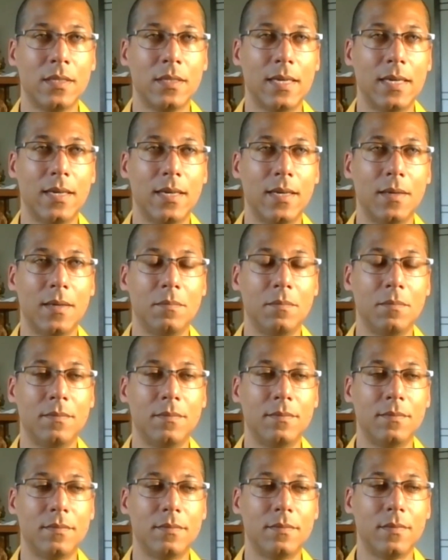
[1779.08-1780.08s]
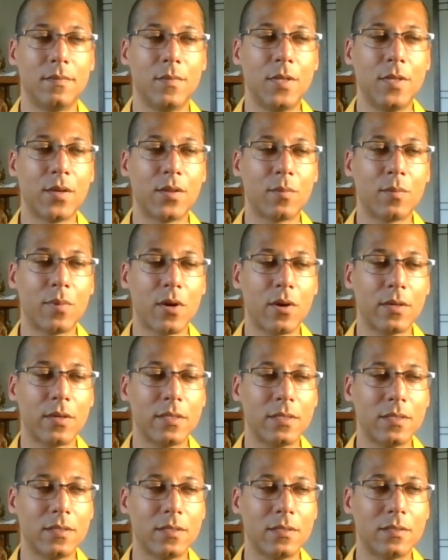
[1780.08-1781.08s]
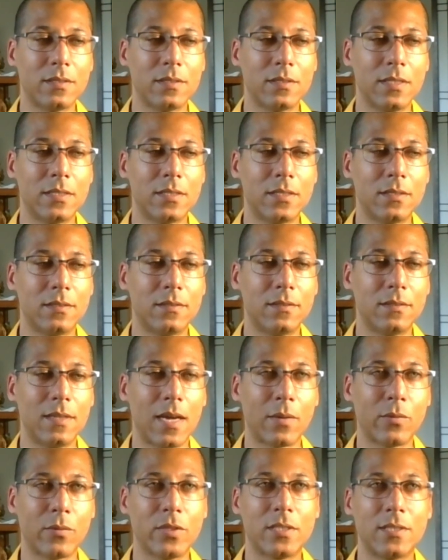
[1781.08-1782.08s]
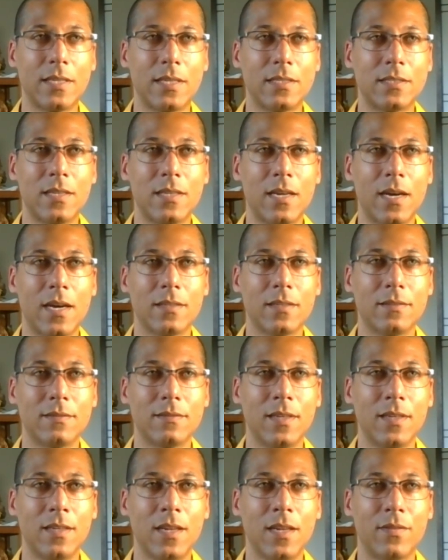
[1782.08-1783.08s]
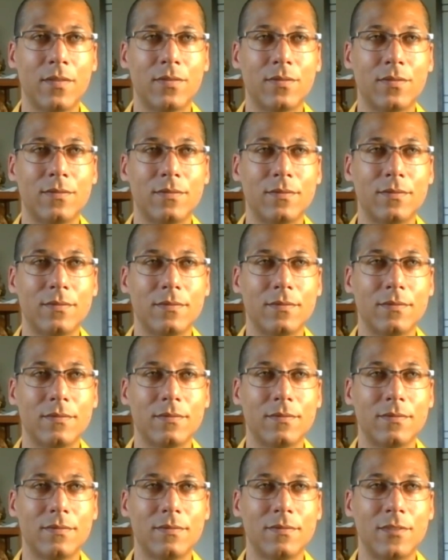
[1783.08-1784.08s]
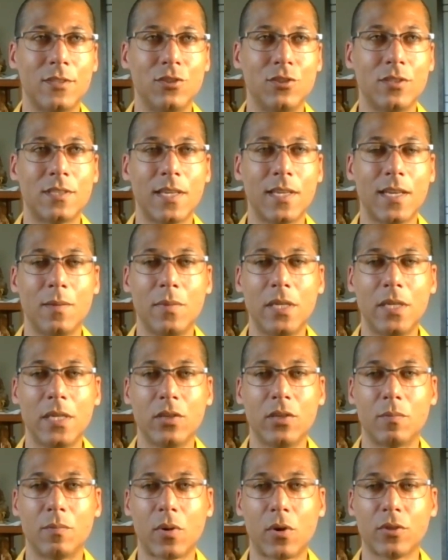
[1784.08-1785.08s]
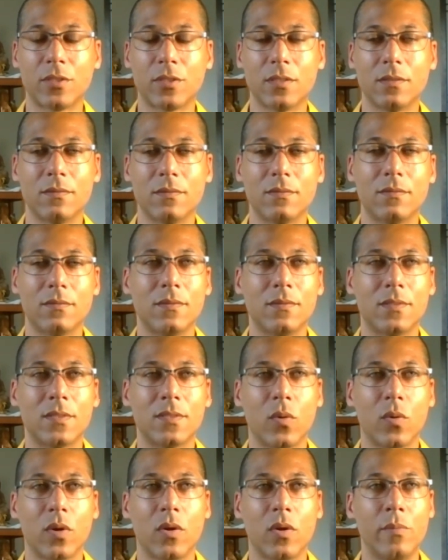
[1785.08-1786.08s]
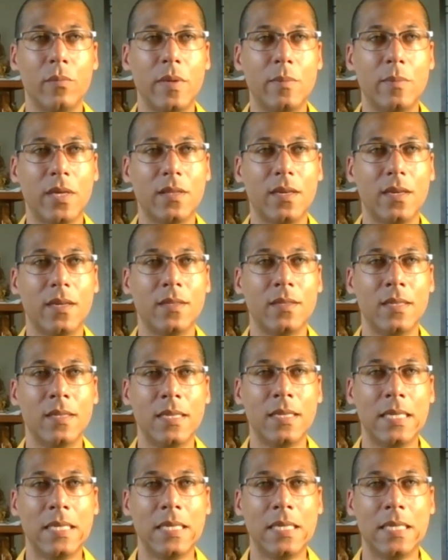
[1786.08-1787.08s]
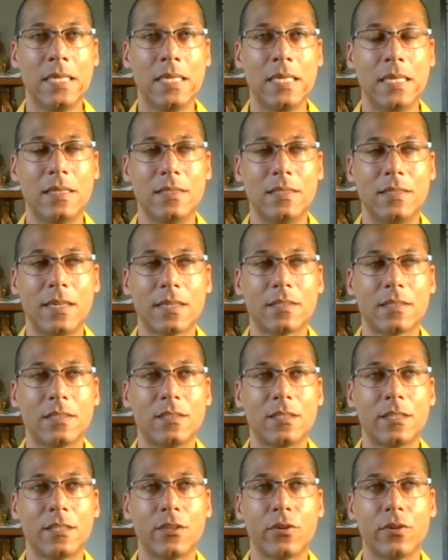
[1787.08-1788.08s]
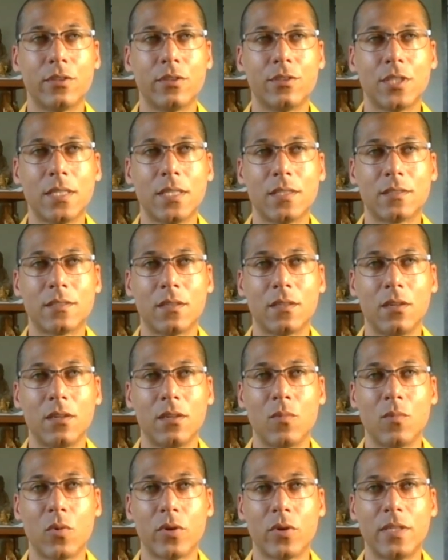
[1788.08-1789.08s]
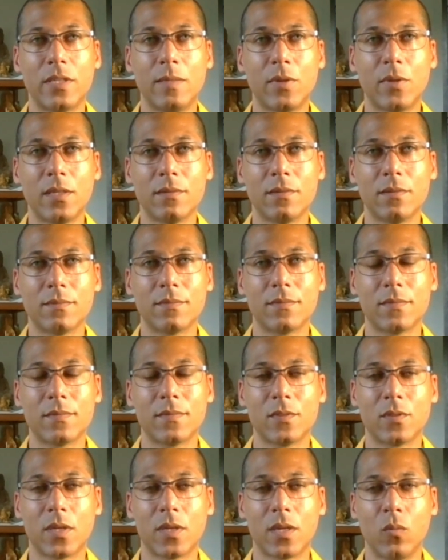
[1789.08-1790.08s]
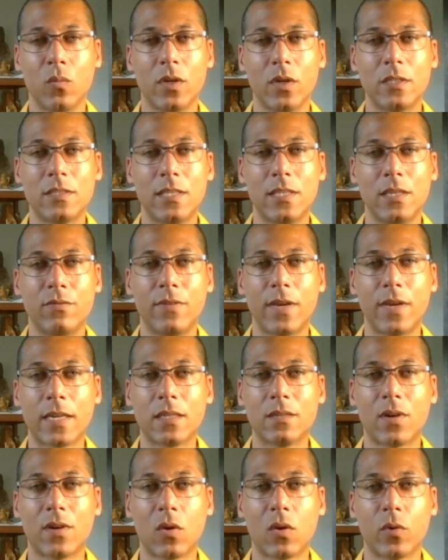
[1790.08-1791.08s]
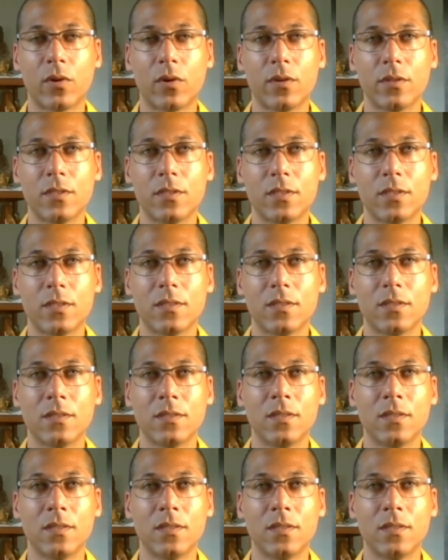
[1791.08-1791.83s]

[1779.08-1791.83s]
The other part is, I would say it's not enough to just say, be a good person. So what do I mean by that? The text is encouraging us to look more deeply, right? What is the effect of our words?